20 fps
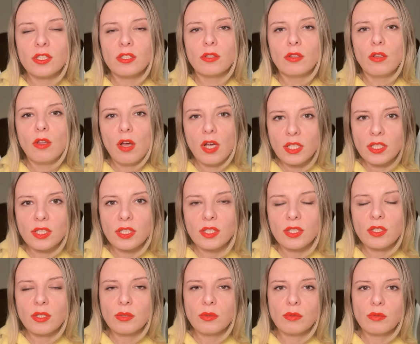losses
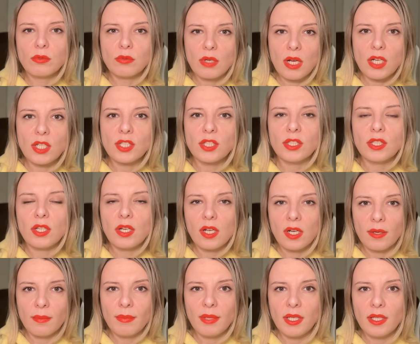to Russian
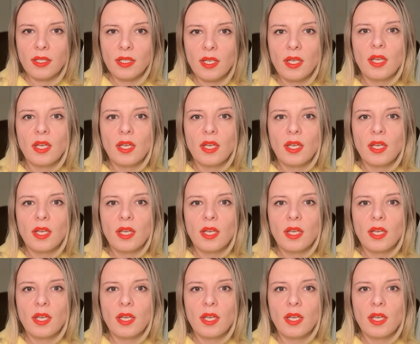army.